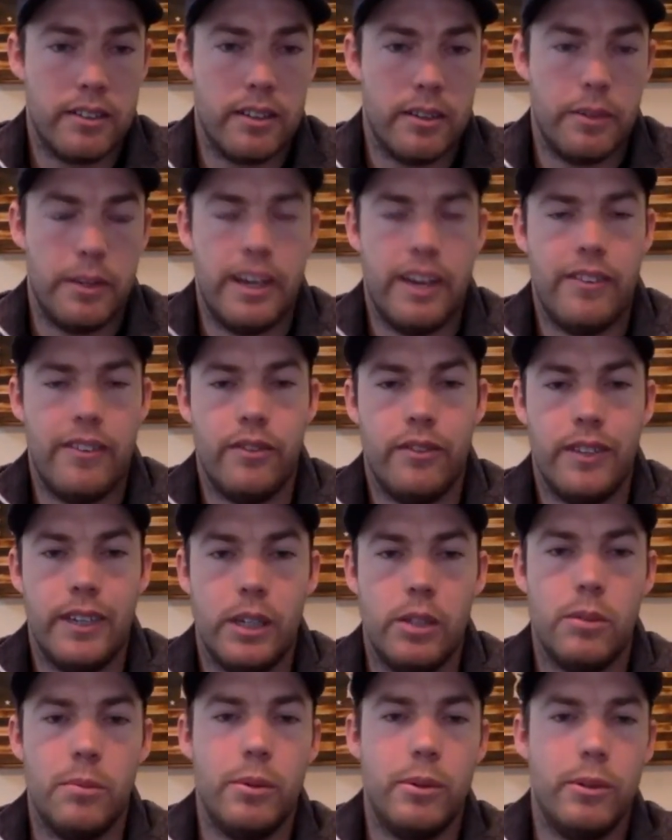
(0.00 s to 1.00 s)
that we have
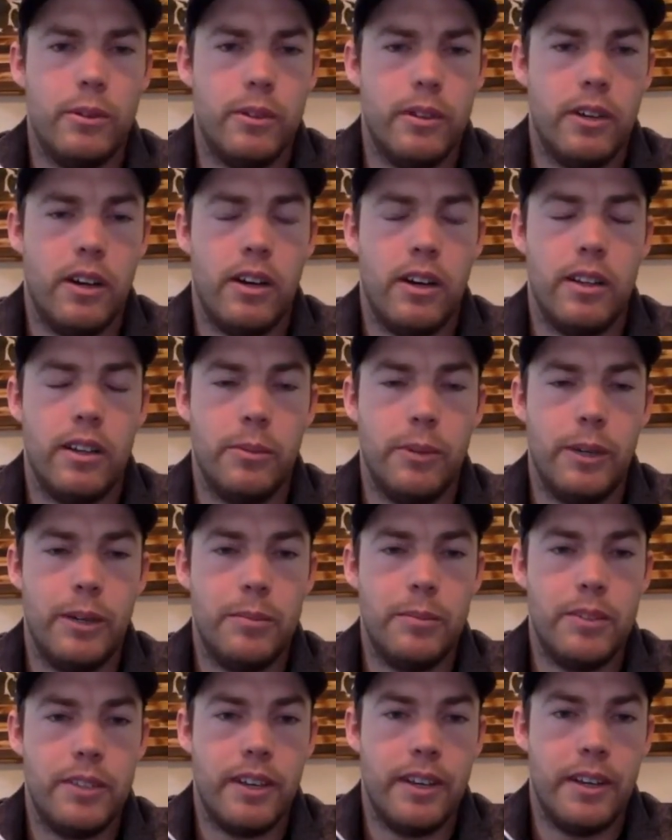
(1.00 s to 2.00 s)
available on the
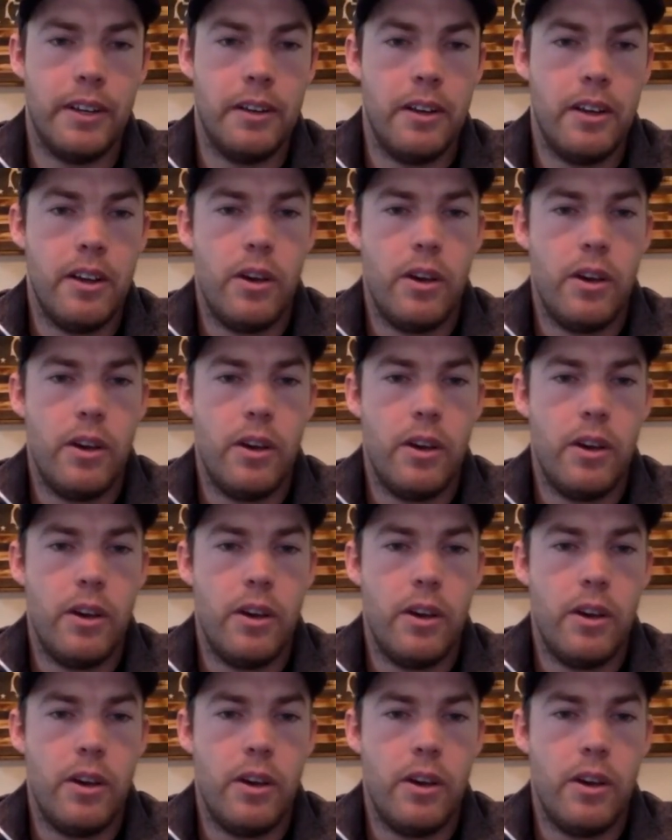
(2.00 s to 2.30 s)
website.